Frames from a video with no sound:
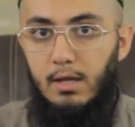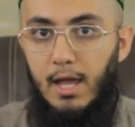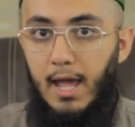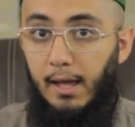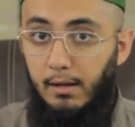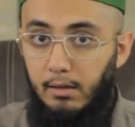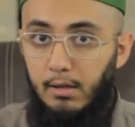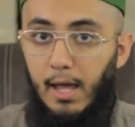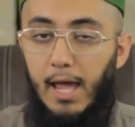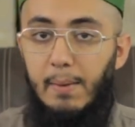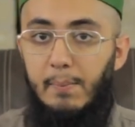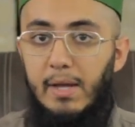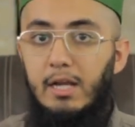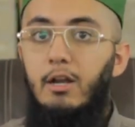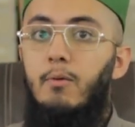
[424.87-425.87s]
And
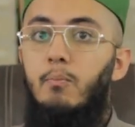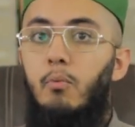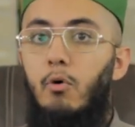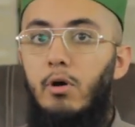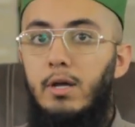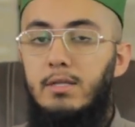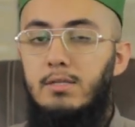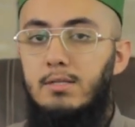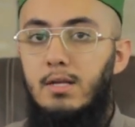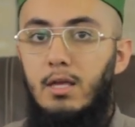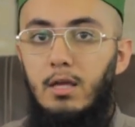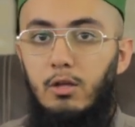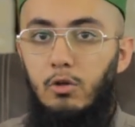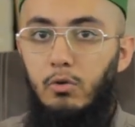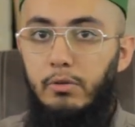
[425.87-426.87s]
at many
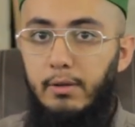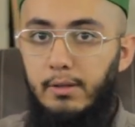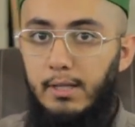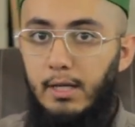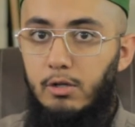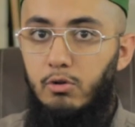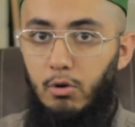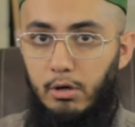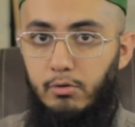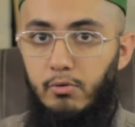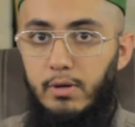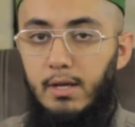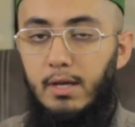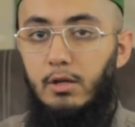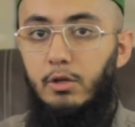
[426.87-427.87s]
points, you think that you are
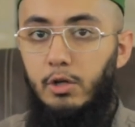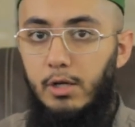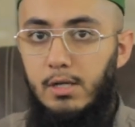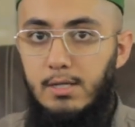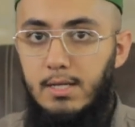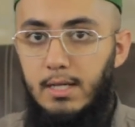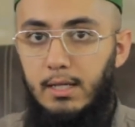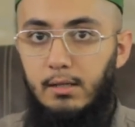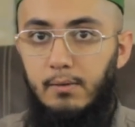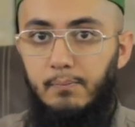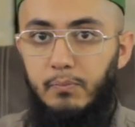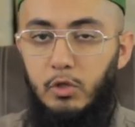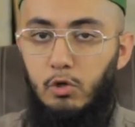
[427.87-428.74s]
doing a good deed,